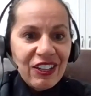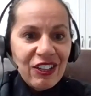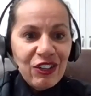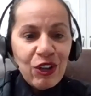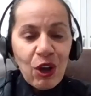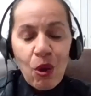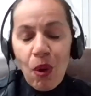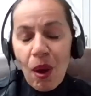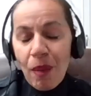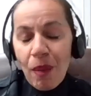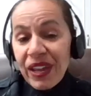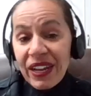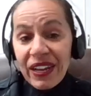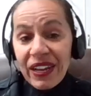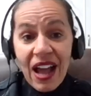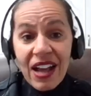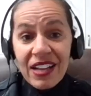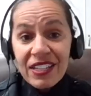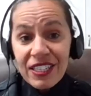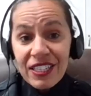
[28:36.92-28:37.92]
I'm not
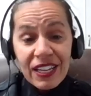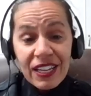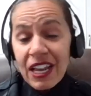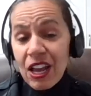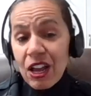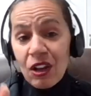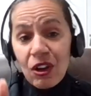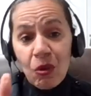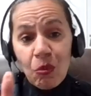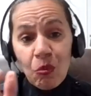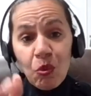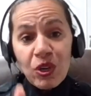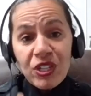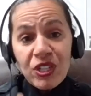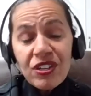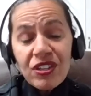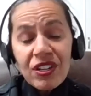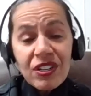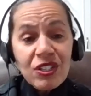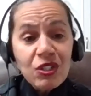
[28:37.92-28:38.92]
asking, what
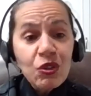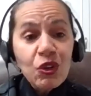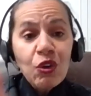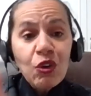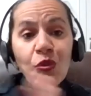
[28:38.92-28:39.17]
does